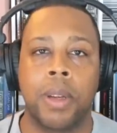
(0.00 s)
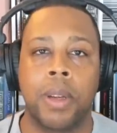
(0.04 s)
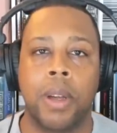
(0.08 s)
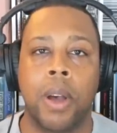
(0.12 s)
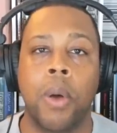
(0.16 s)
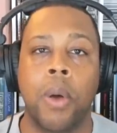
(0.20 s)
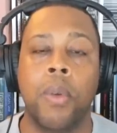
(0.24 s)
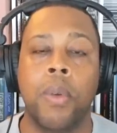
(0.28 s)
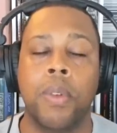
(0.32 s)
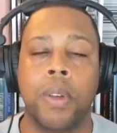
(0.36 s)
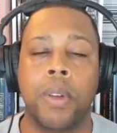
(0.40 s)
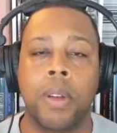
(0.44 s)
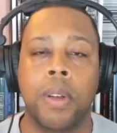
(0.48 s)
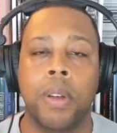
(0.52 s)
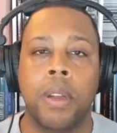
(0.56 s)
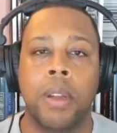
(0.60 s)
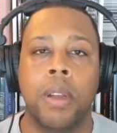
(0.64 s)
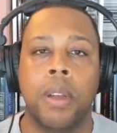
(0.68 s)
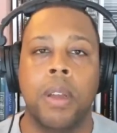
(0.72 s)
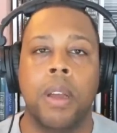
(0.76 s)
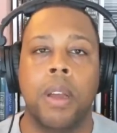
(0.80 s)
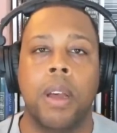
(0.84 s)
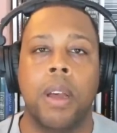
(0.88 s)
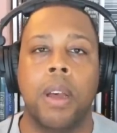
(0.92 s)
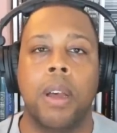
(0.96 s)
over
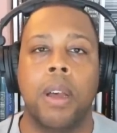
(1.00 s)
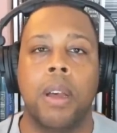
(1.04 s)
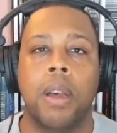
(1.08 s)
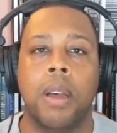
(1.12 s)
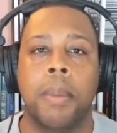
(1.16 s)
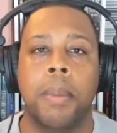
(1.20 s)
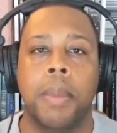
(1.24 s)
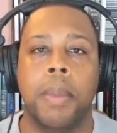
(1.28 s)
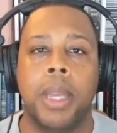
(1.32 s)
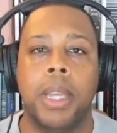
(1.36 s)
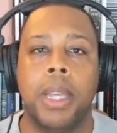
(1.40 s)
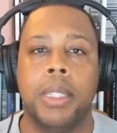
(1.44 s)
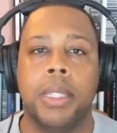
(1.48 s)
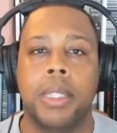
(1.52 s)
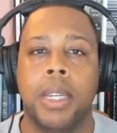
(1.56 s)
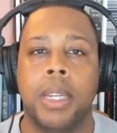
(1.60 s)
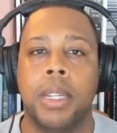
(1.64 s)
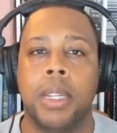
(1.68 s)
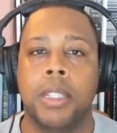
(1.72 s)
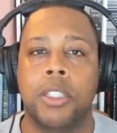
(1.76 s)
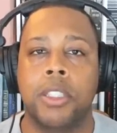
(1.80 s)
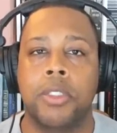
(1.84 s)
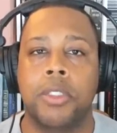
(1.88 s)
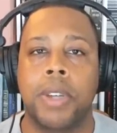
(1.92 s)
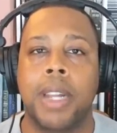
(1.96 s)
um, he's going
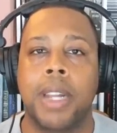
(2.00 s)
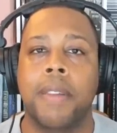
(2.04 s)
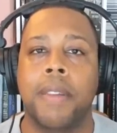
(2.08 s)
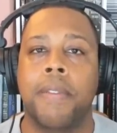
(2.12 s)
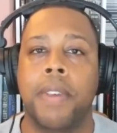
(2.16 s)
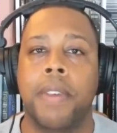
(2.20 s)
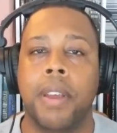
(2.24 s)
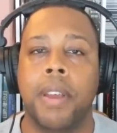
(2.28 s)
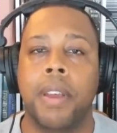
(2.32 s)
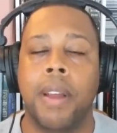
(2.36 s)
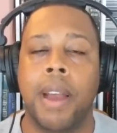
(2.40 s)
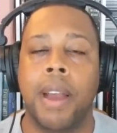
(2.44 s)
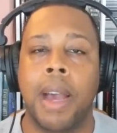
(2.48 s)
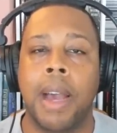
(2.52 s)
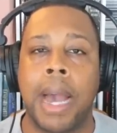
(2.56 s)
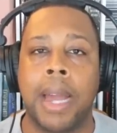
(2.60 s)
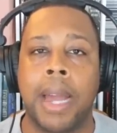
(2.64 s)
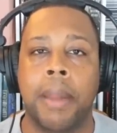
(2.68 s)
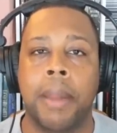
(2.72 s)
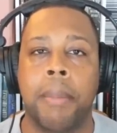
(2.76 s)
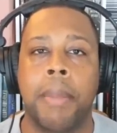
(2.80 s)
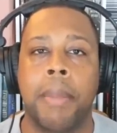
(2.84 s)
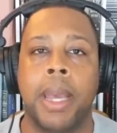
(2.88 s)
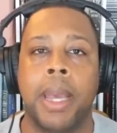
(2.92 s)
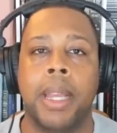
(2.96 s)
to try to figure out how to
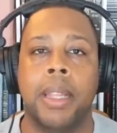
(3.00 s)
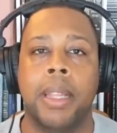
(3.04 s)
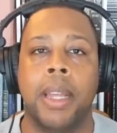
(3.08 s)
make